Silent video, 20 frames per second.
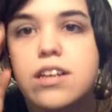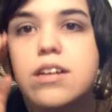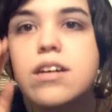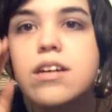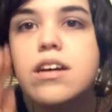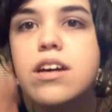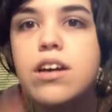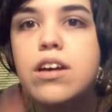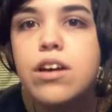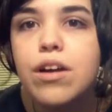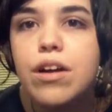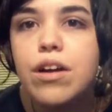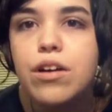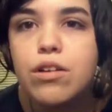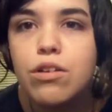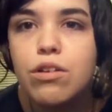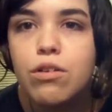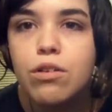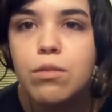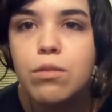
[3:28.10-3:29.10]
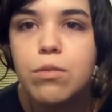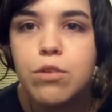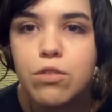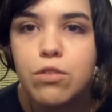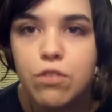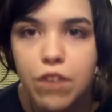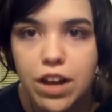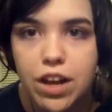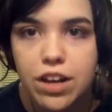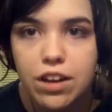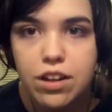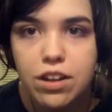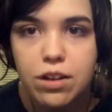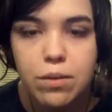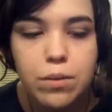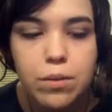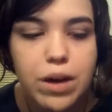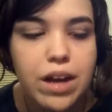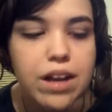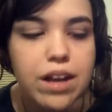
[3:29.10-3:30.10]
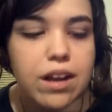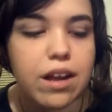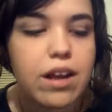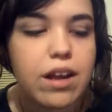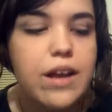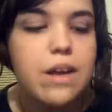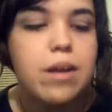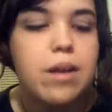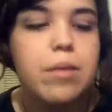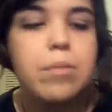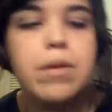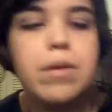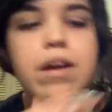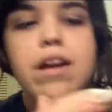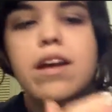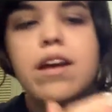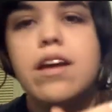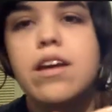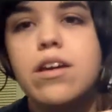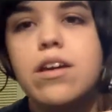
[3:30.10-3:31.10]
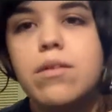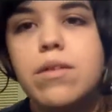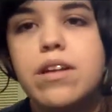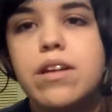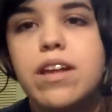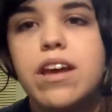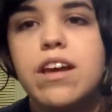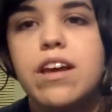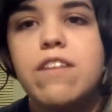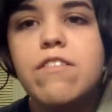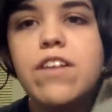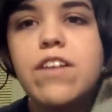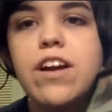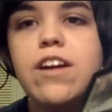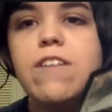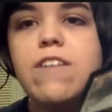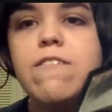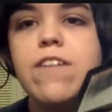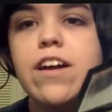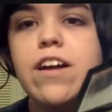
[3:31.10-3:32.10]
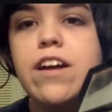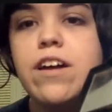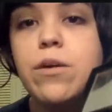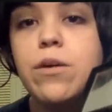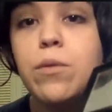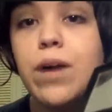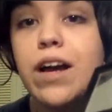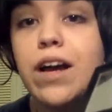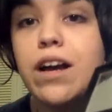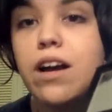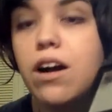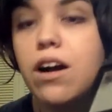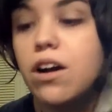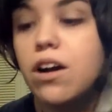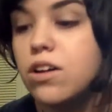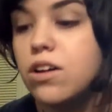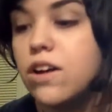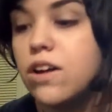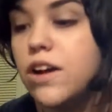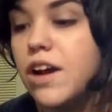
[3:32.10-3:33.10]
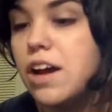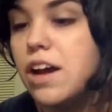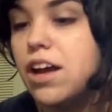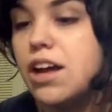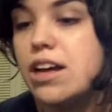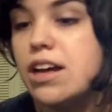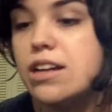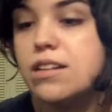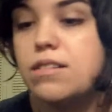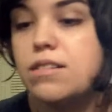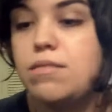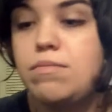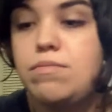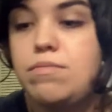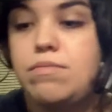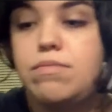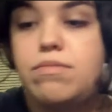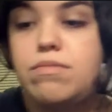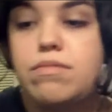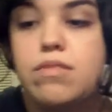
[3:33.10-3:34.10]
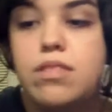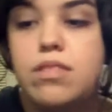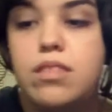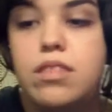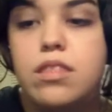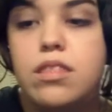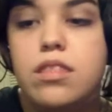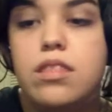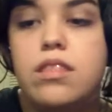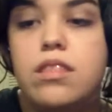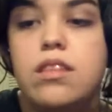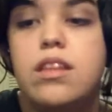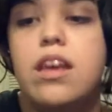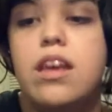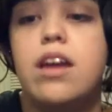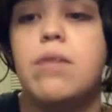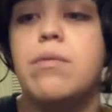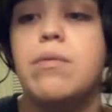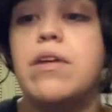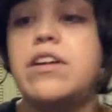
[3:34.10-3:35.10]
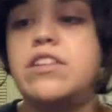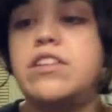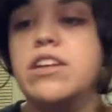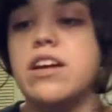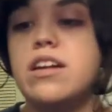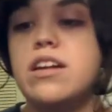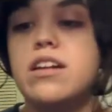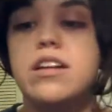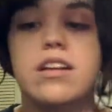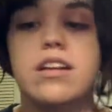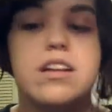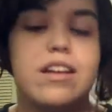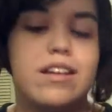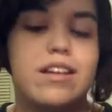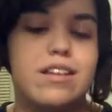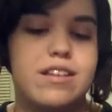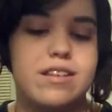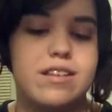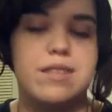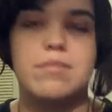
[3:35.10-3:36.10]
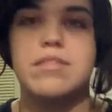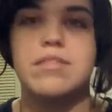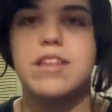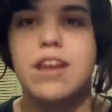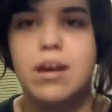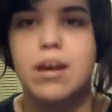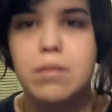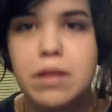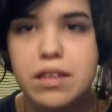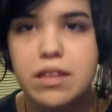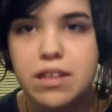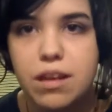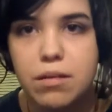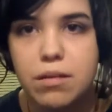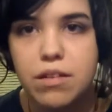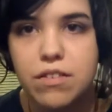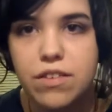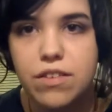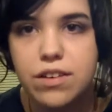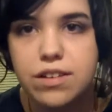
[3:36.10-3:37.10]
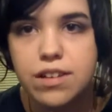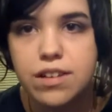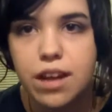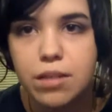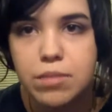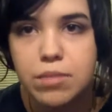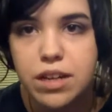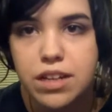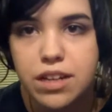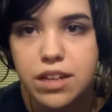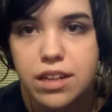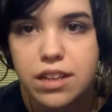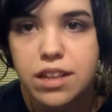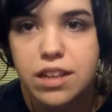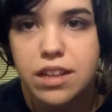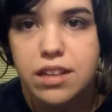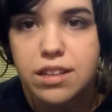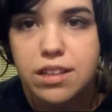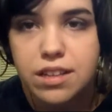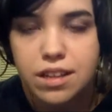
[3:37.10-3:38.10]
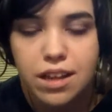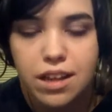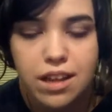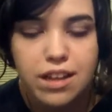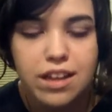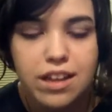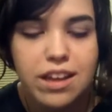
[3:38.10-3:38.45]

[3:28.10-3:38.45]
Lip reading: a normal regular white, but you want to take a very, very white color and take a brush, and something I messed up the first time I did this